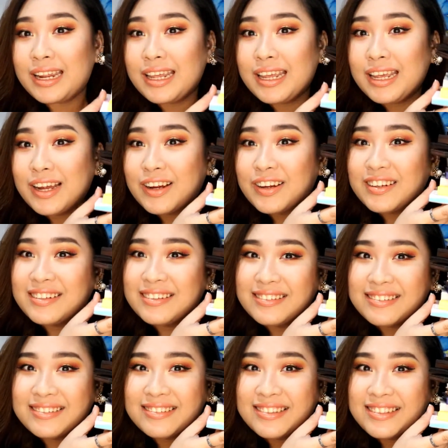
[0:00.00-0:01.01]
here.
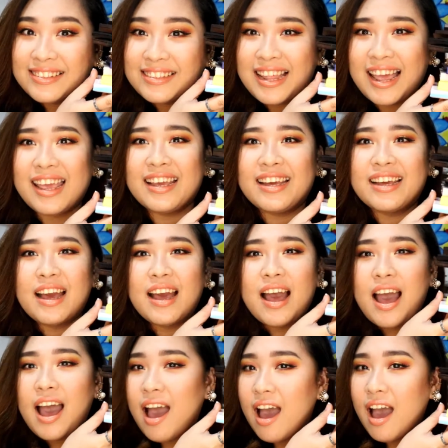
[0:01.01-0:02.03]
Like,
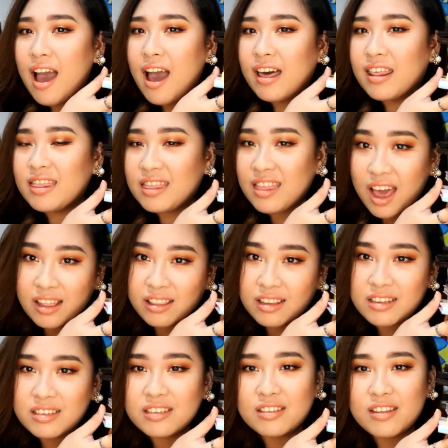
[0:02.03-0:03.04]
that
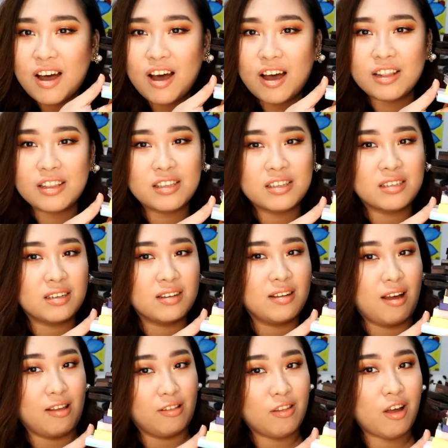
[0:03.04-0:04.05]
is not
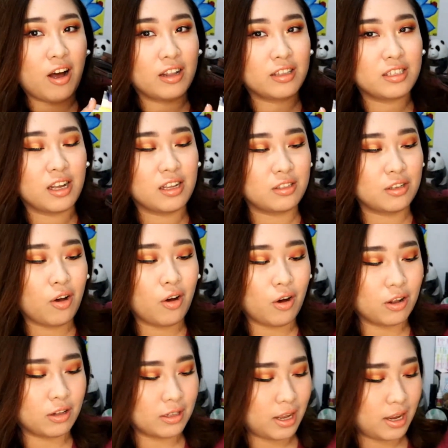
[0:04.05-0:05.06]
a lot at
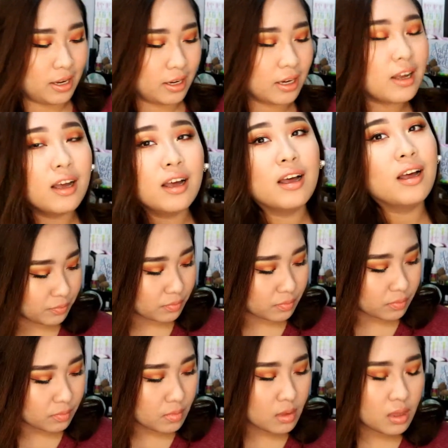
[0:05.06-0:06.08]
all. Like,
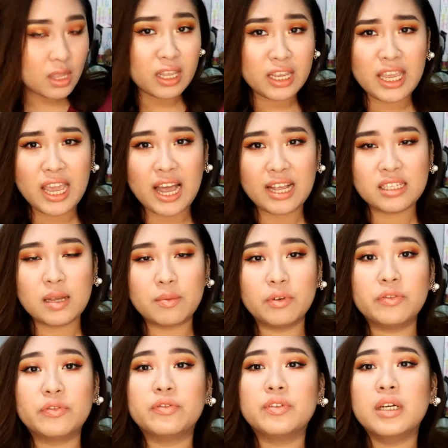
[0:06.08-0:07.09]
yeah, some
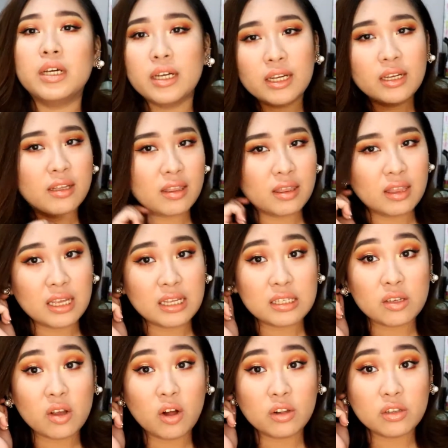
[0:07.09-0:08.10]
of this
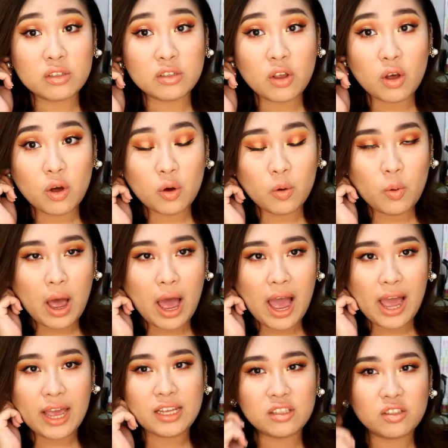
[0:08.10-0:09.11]
also
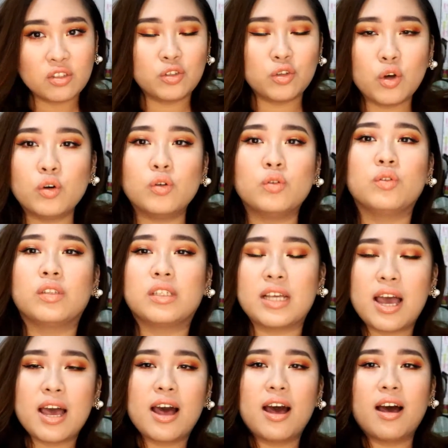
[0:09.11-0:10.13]
I don't
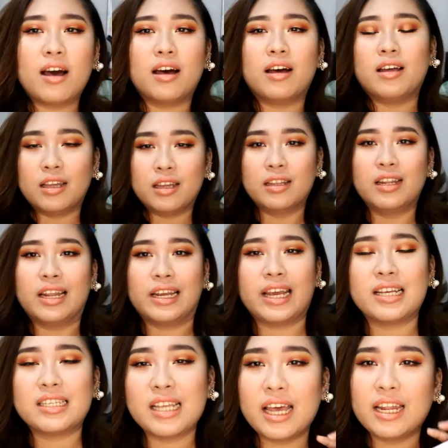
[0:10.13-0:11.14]
like I
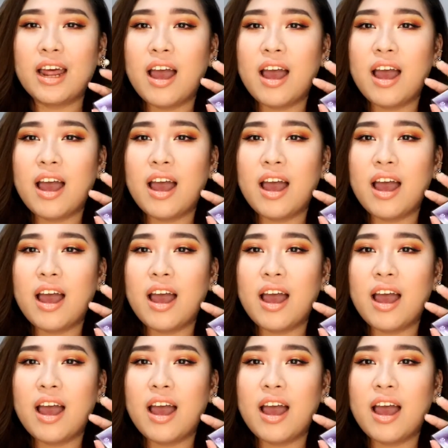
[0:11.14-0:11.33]
said,